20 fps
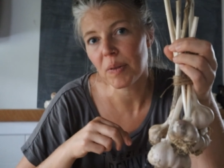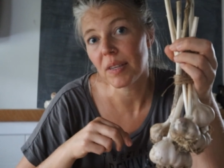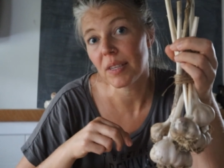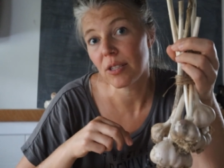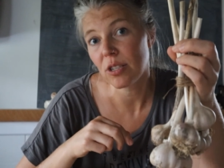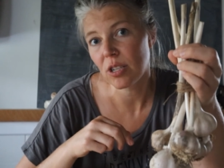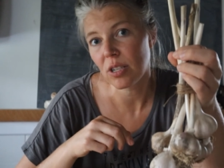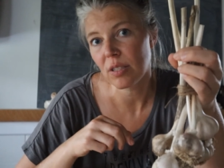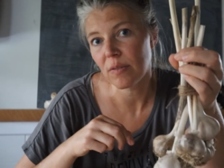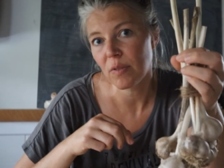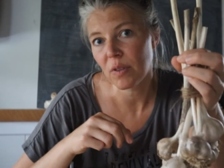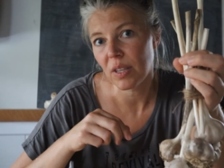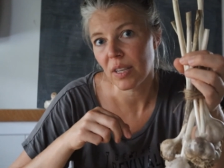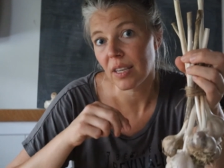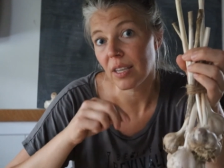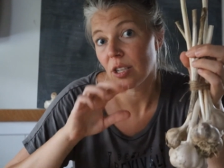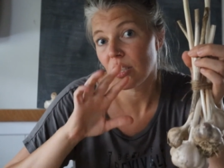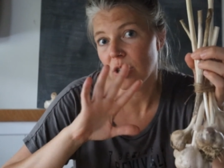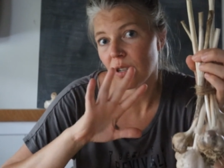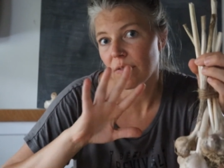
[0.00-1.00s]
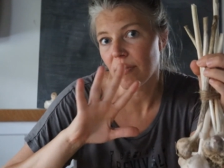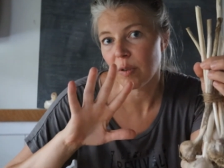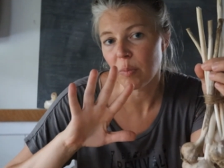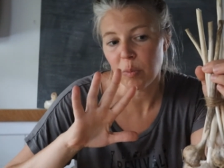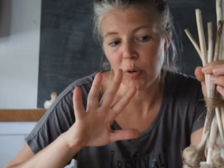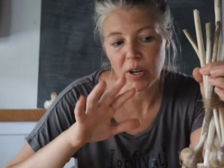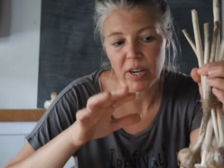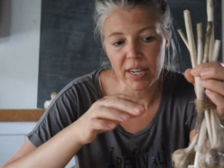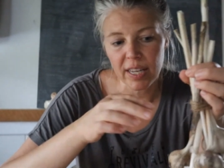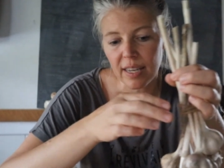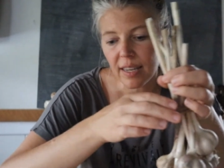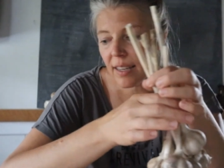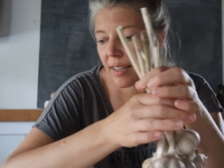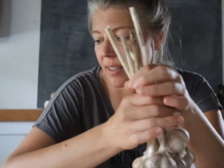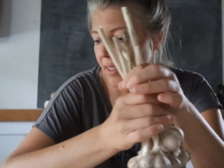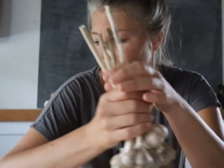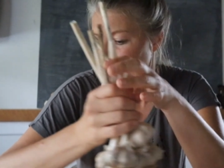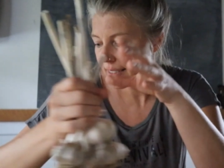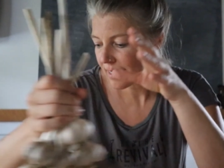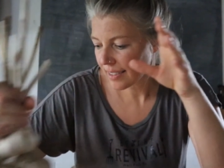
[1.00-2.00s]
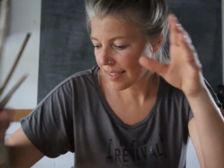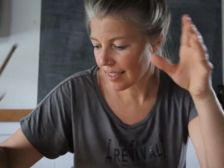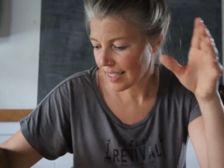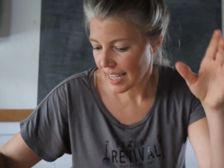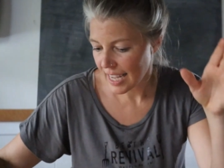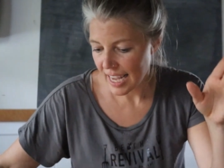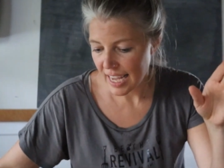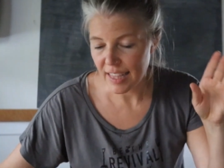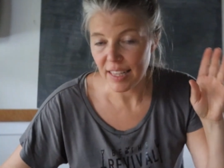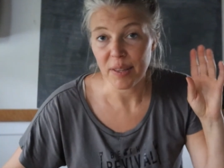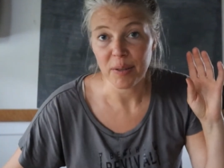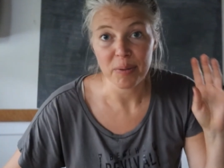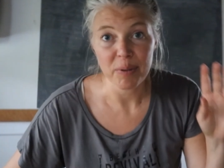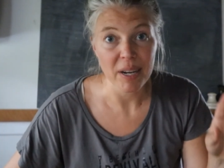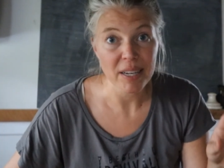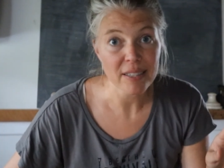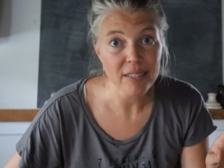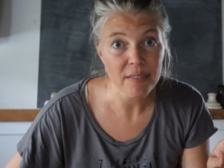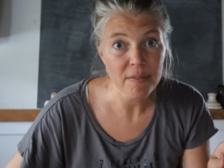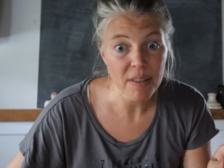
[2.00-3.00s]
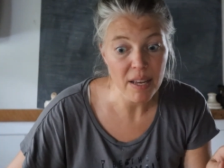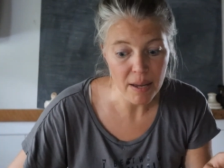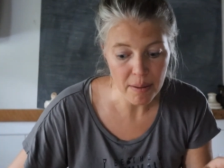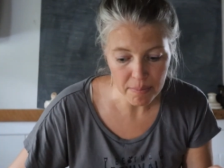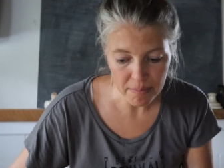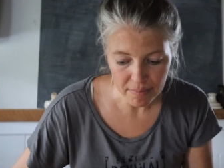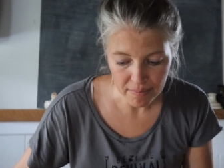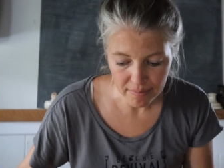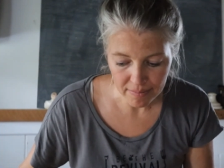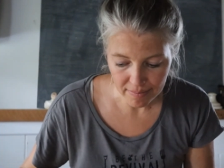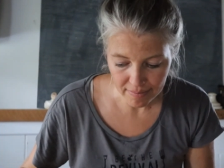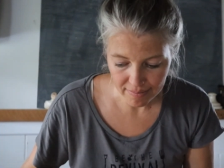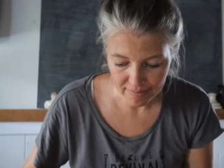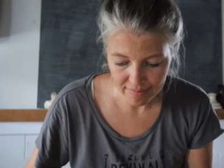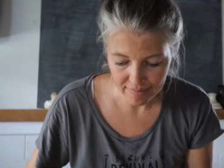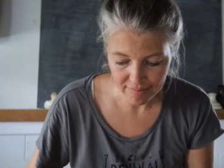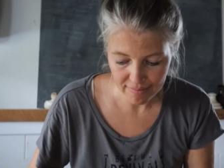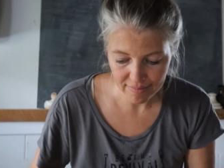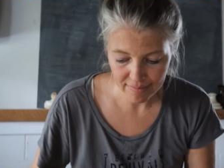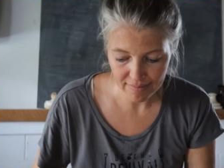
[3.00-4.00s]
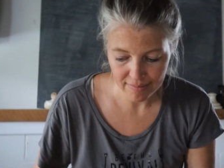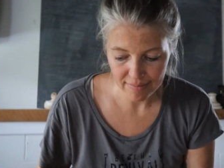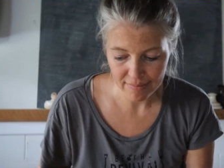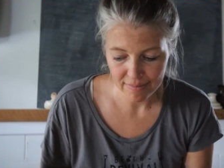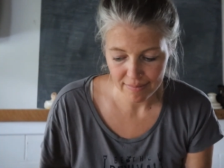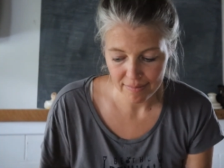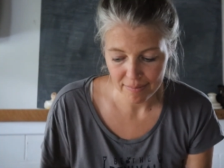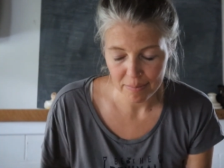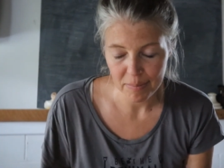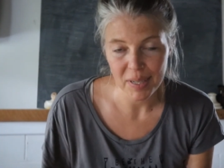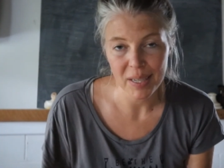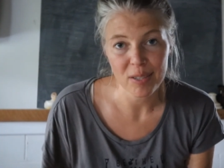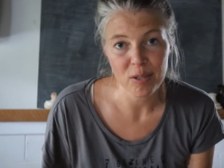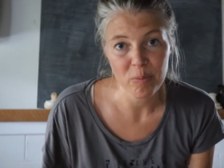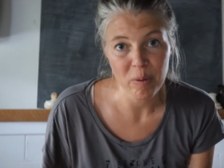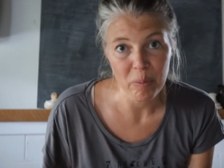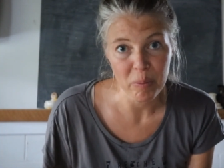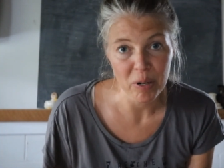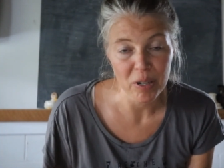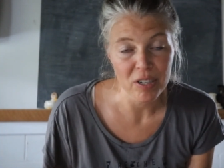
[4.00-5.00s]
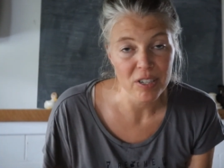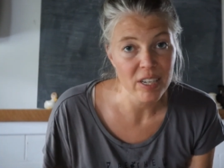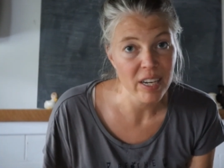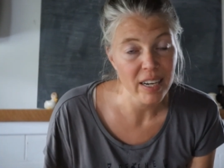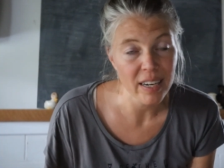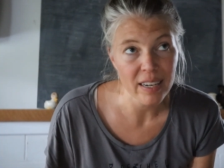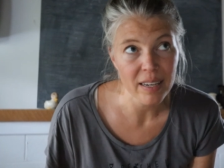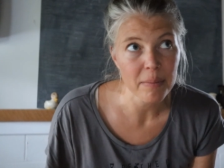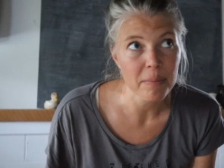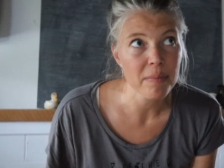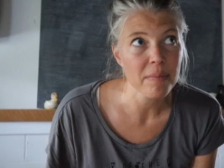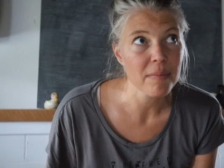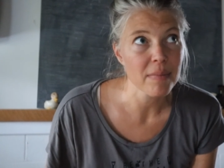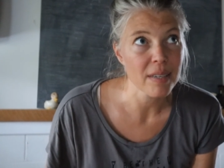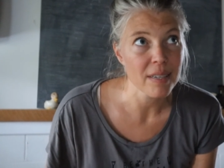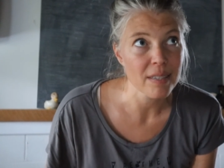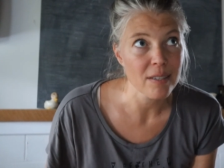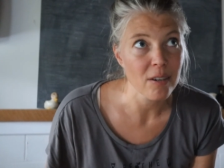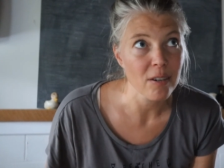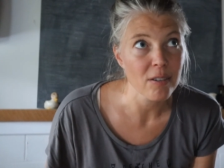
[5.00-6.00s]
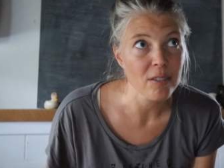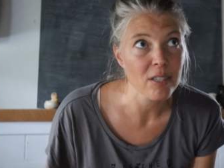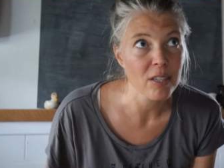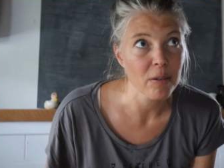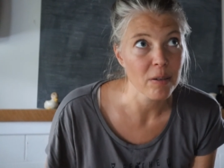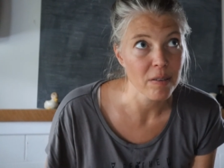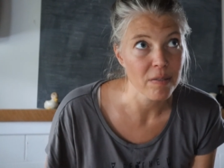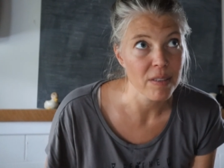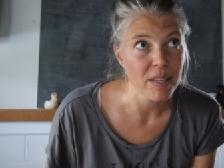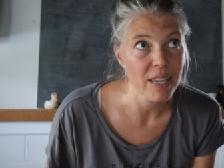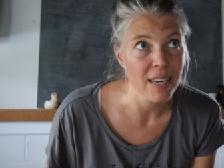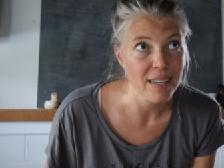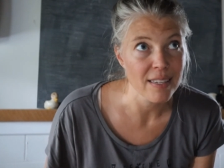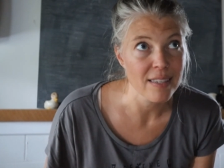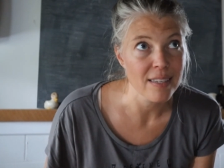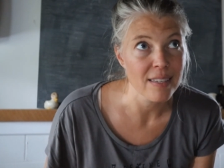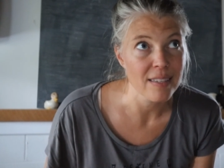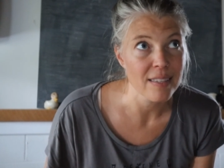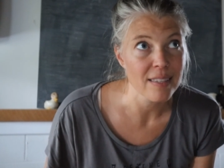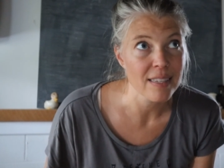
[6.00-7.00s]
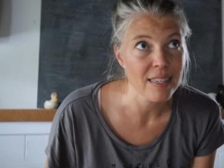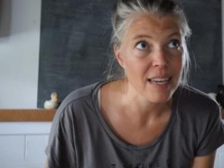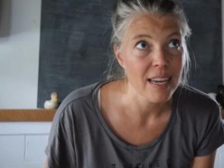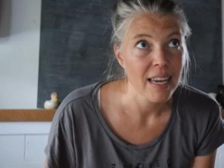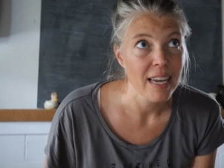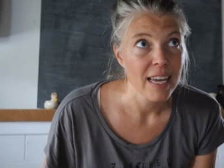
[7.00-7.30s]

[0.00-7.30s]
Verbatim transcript: these just for the kitchen for pretty. And then the rest of them, because remember, time is also of the essence.